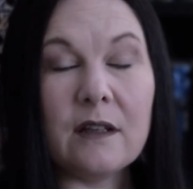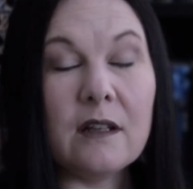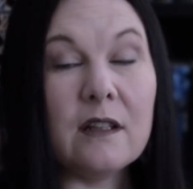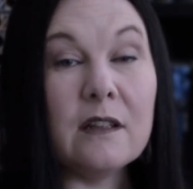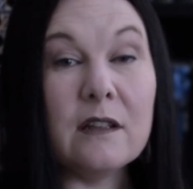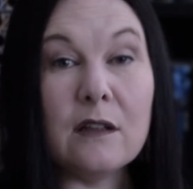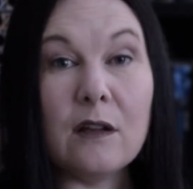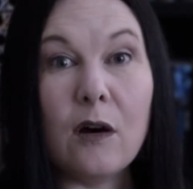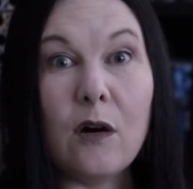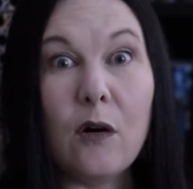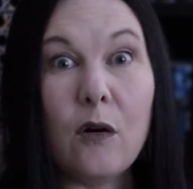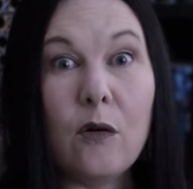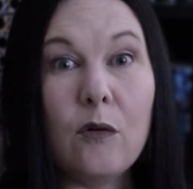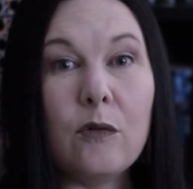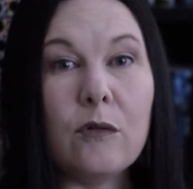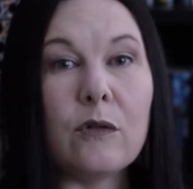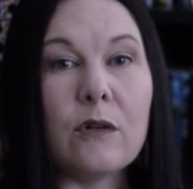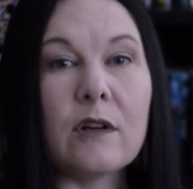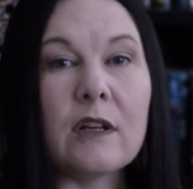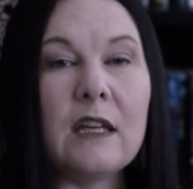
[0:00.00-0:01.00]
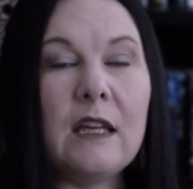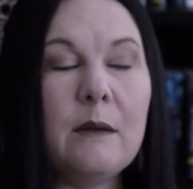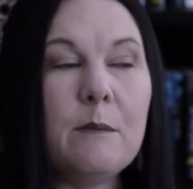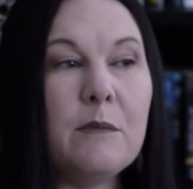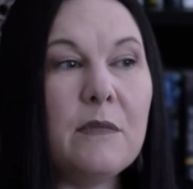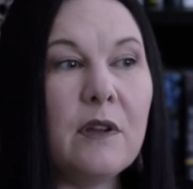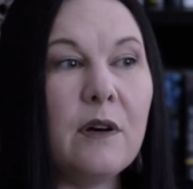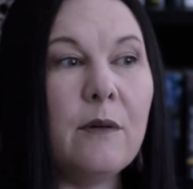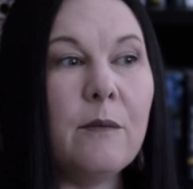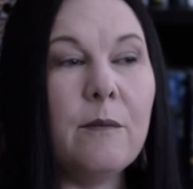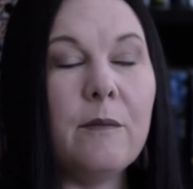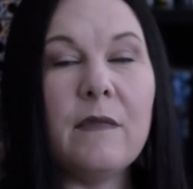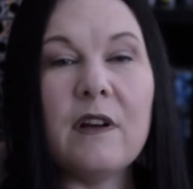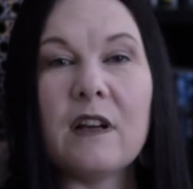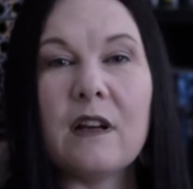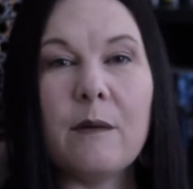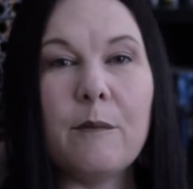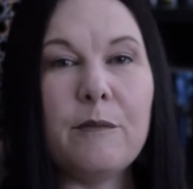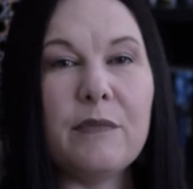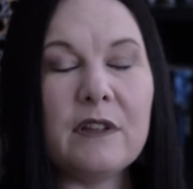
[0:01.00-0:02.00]
alone or keep them
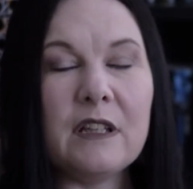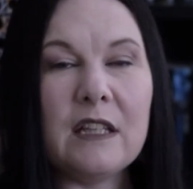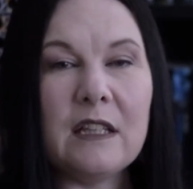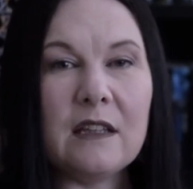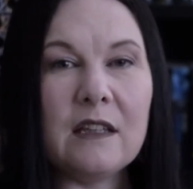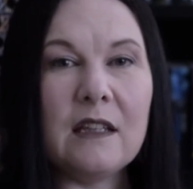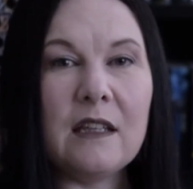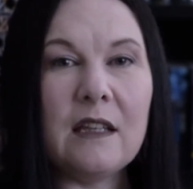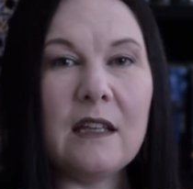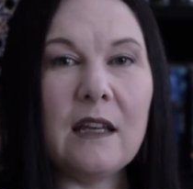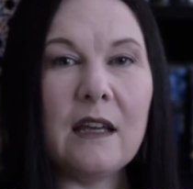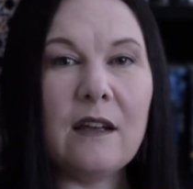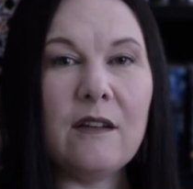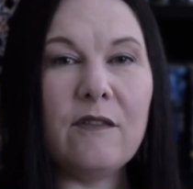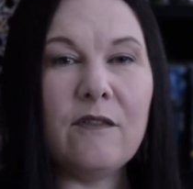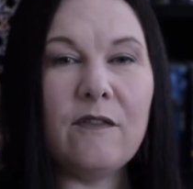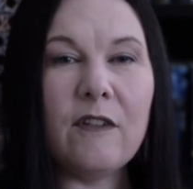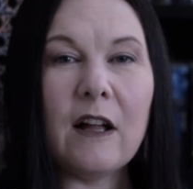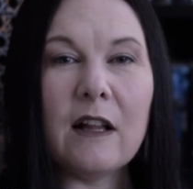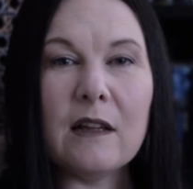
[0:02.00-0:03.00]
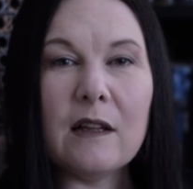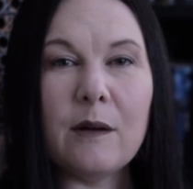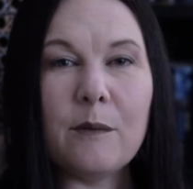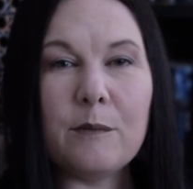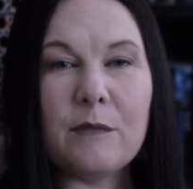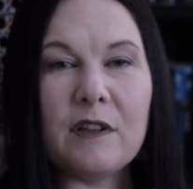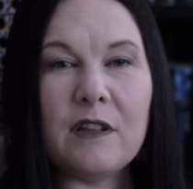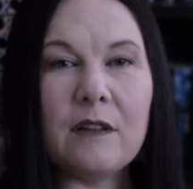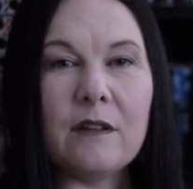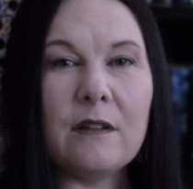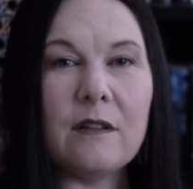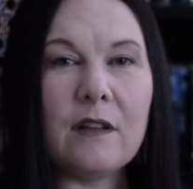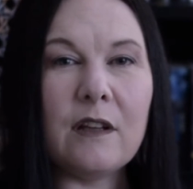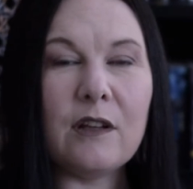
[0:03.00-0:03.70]
completely enveloped in,